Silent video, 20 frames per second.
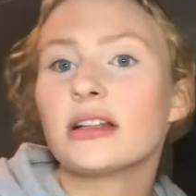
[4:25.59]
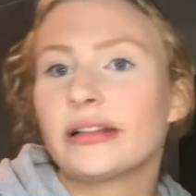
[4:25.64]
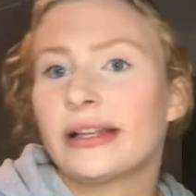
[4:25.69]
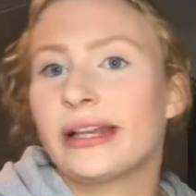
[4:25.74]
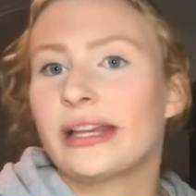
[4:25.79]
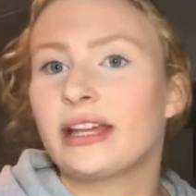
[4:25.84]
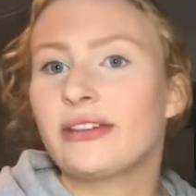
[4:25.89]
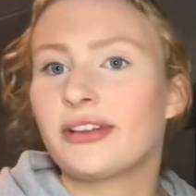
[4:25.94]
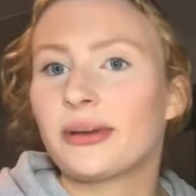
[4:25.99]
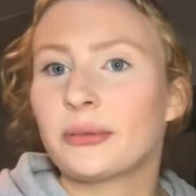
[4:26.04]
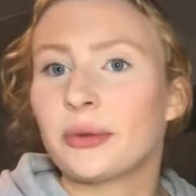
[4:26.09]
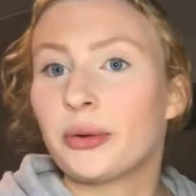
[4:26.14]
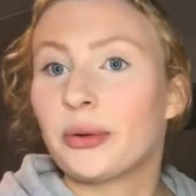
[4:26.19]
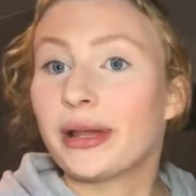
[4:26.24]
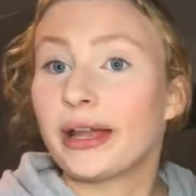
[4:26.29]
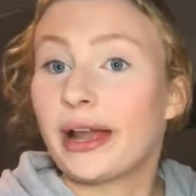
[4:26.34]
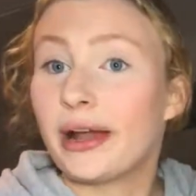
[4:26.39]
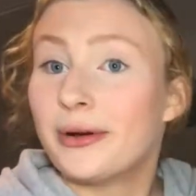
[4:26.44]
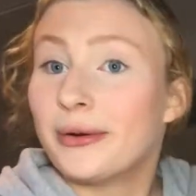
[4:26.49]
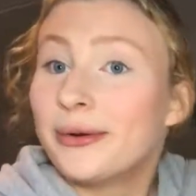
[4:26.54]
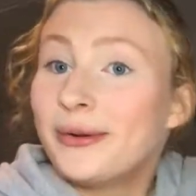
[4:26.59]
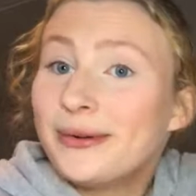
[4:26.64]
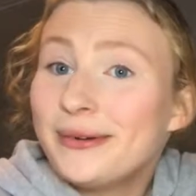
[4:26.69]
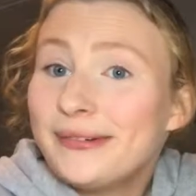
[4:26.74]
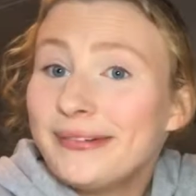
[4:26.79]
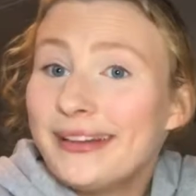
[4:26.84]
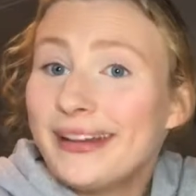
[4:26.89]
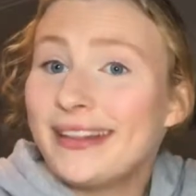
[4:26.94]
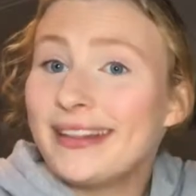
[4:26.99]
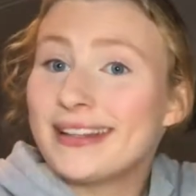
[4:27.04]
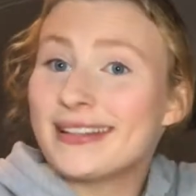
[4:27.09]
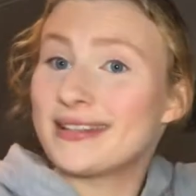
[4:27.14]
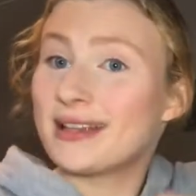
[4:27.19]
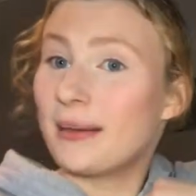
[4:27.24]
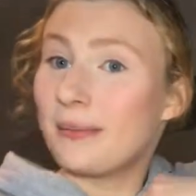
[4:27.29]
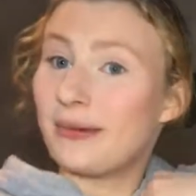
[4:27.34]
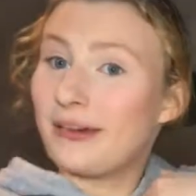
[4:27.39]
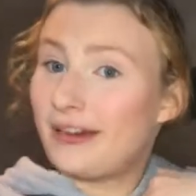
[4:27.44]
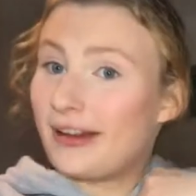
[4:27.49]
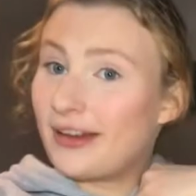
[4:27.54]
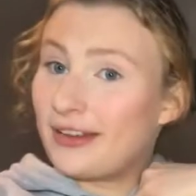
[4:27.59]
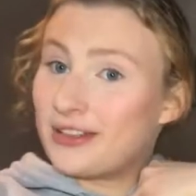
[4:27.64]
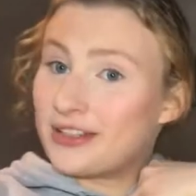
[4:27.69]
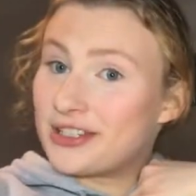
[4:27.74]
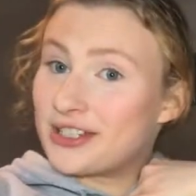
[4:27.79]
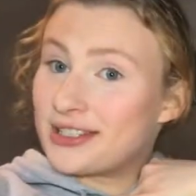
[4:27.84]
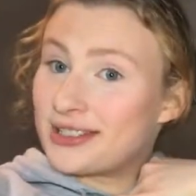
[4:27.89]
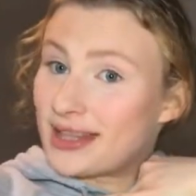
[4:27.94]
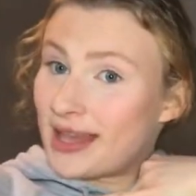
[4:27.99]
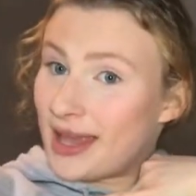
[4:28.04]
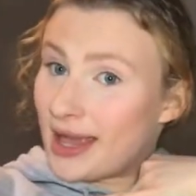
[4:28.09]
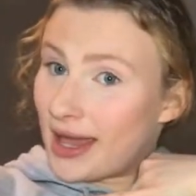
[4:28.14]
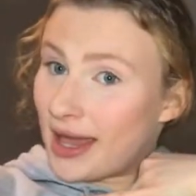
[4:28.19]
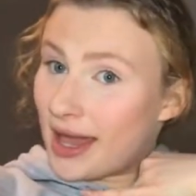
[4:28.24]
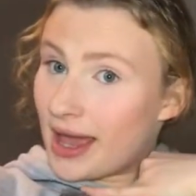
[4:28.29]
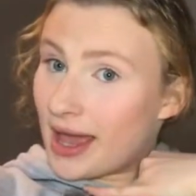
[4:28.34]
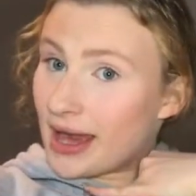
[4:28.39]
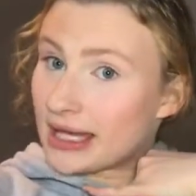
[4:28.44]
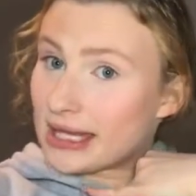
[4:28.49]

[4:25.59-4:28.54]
Like if I'm going out in the summer, I'll just like,